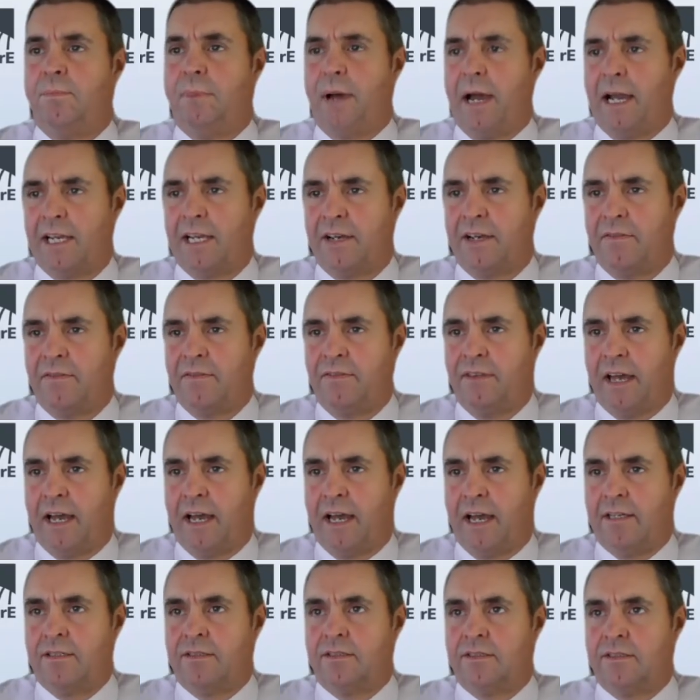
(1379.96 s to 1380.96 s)
back of
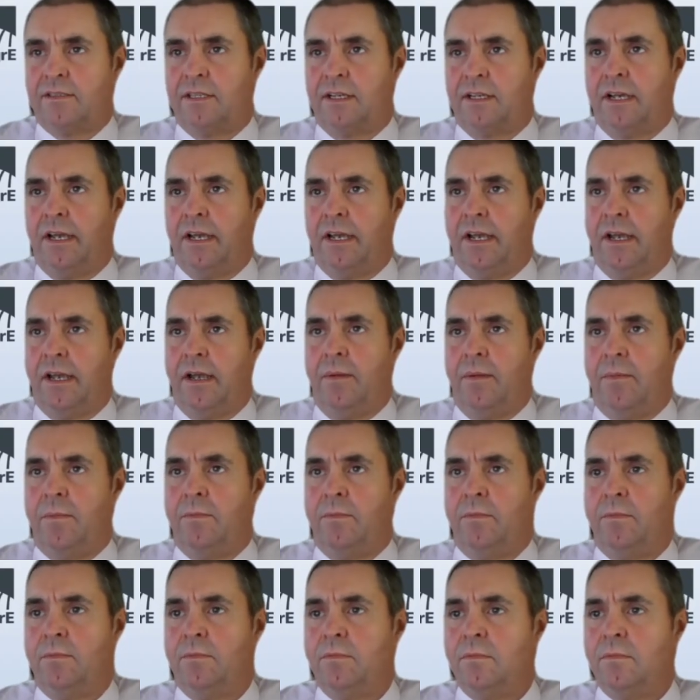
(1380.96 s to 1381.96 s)
that
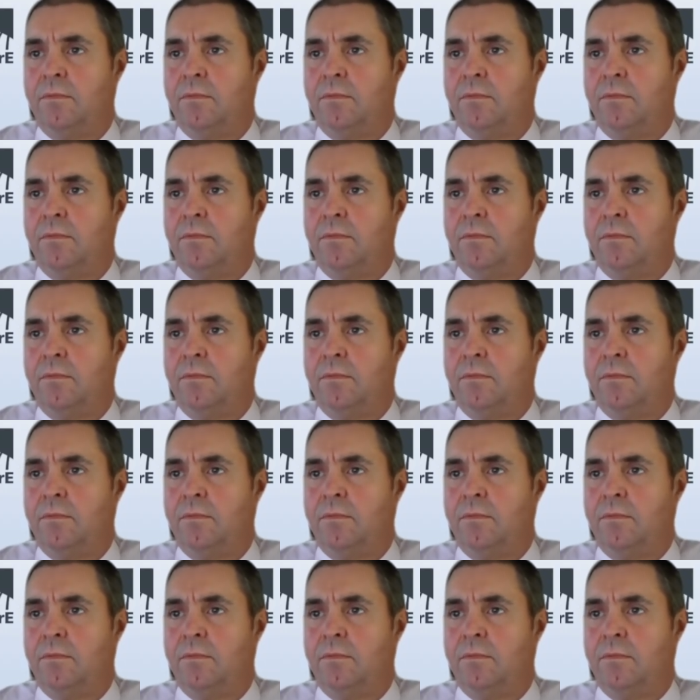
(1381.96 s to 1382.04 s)
um,